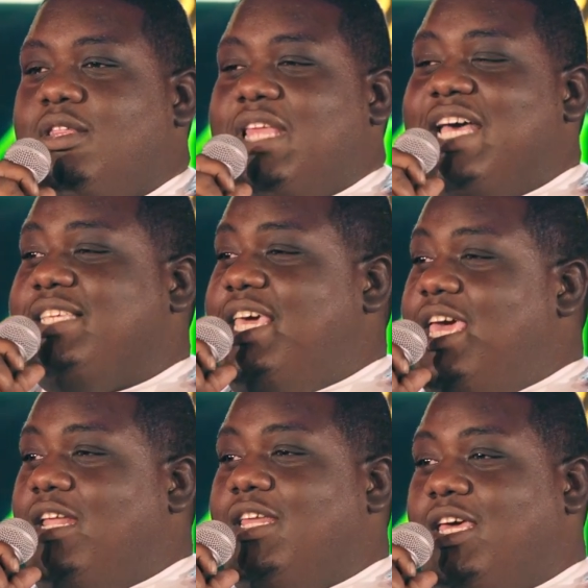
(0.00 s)
That's
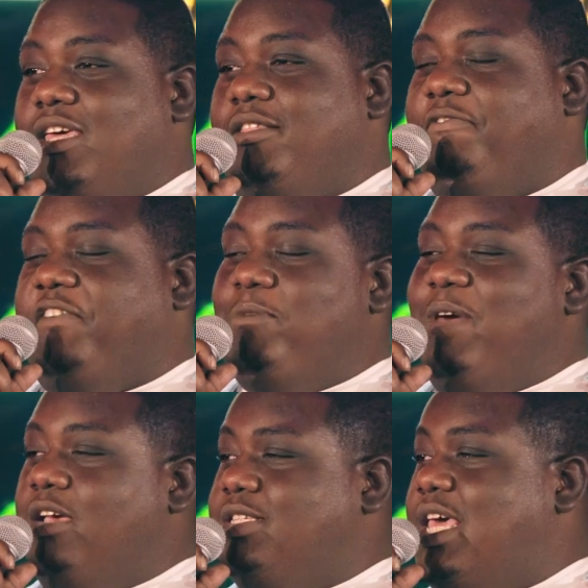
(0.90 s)
it. The
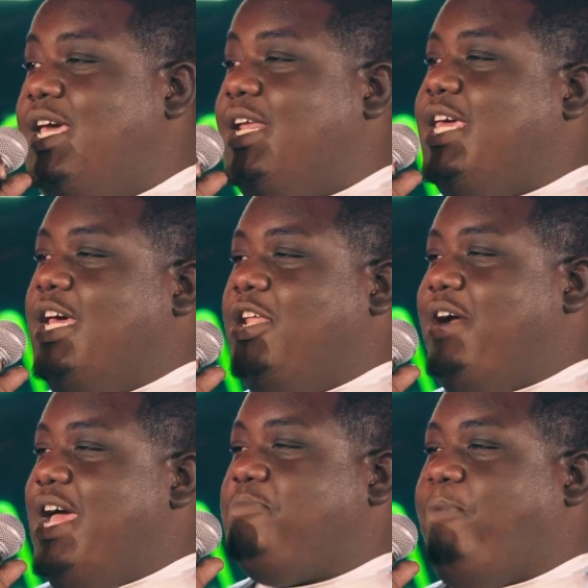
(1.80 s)
females, they get a killer
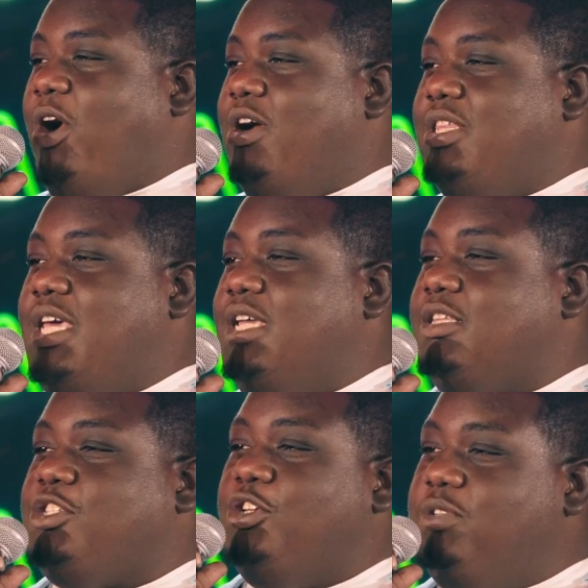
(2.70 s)
ass part, they get
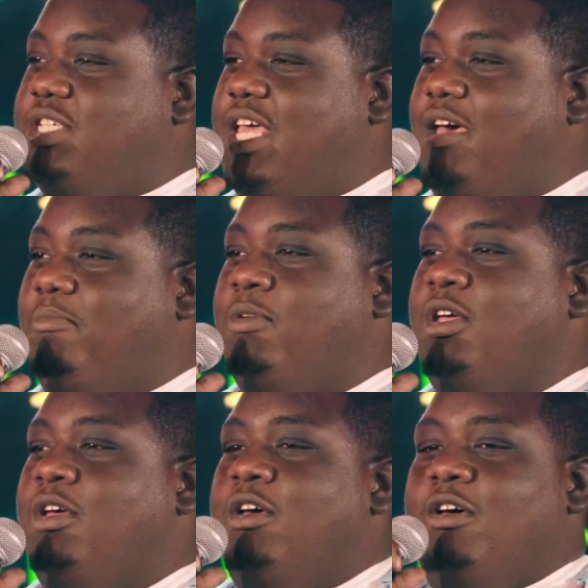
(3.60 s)
the two-step.
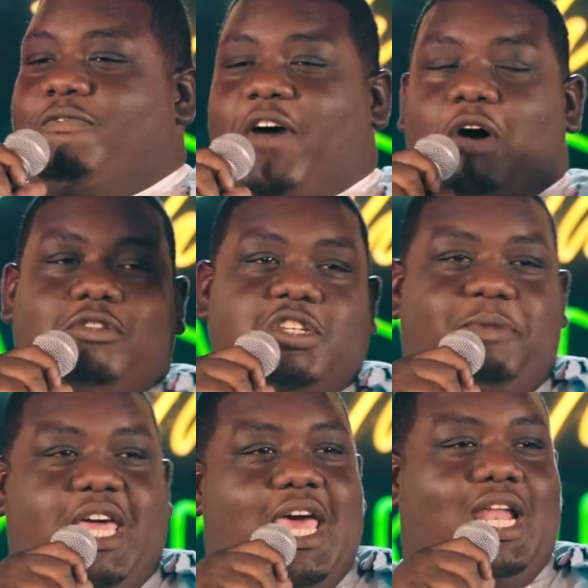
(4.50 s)
Vocals
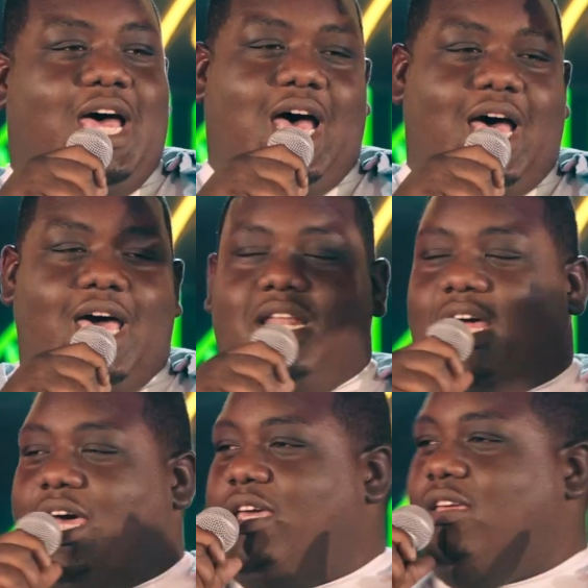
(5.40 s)
be hella high,
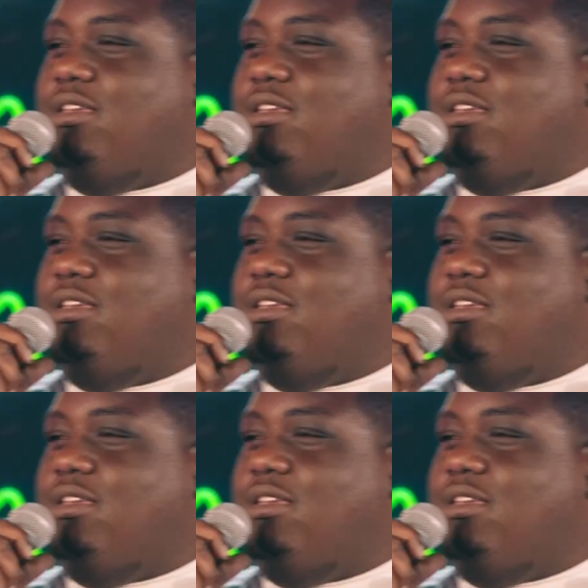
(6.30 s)
like,